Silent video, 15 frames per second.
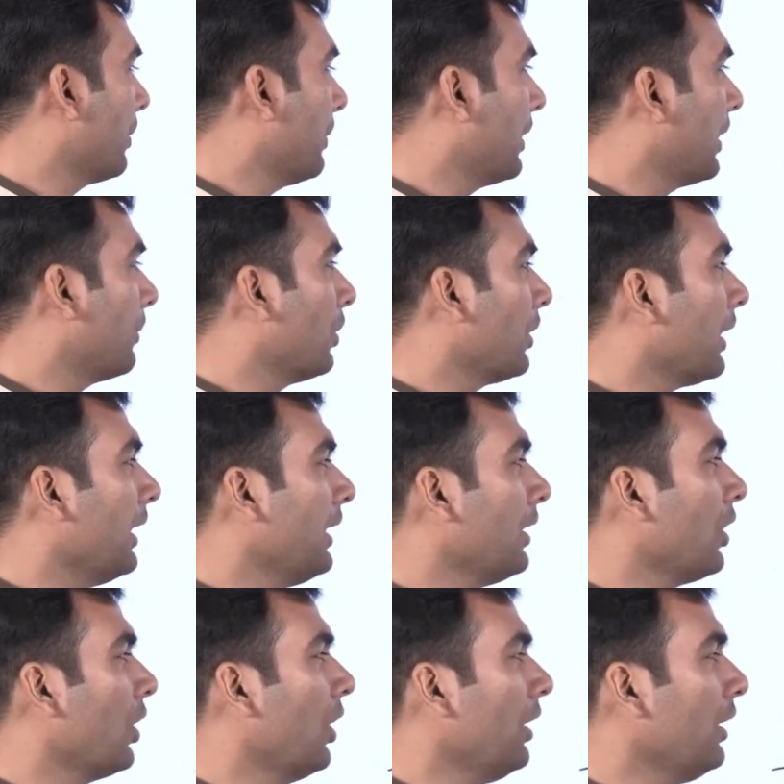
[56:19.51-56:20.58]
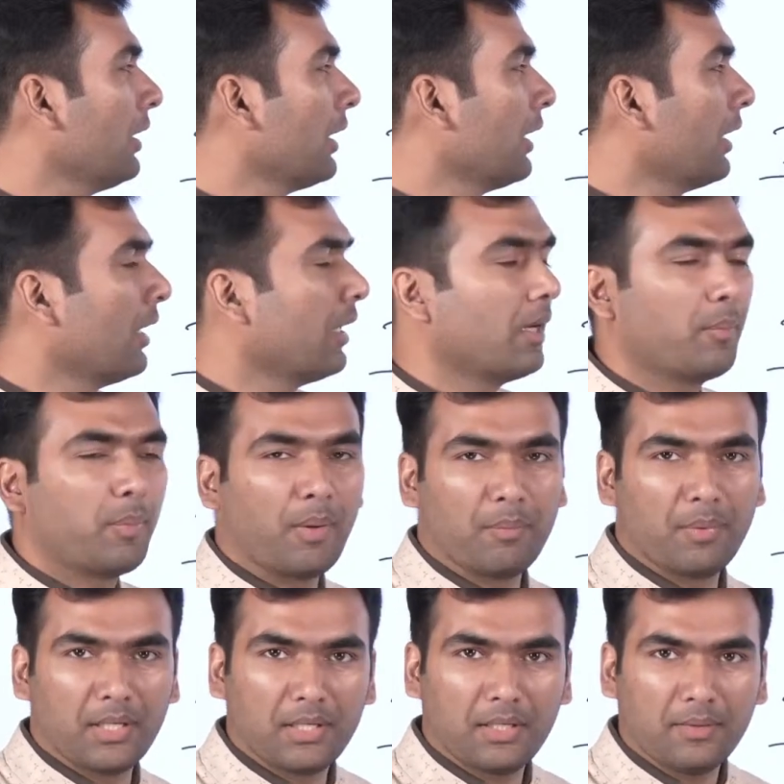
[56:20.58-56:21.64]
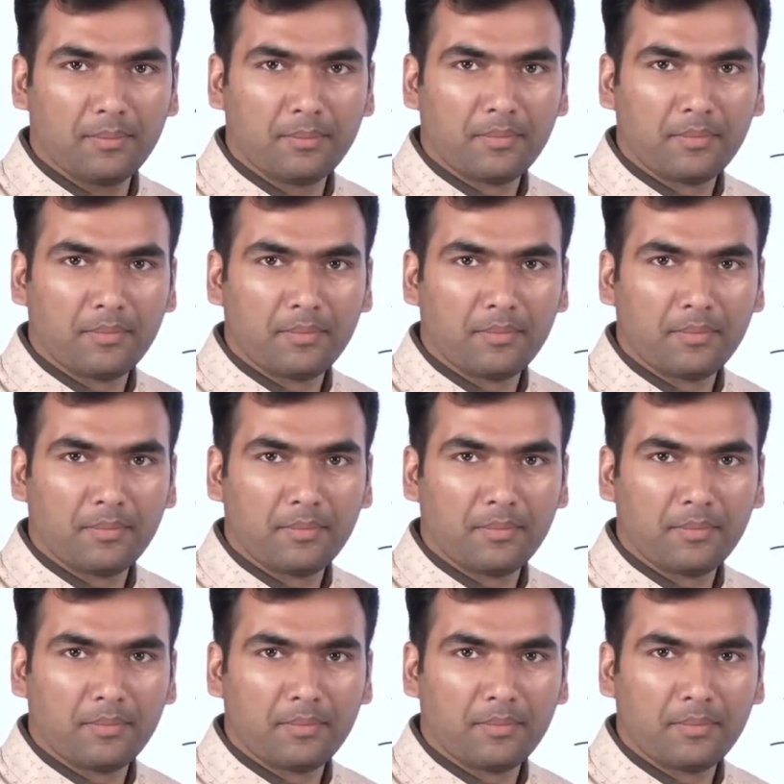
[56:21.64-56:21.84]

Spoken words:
for Democrat or Republican.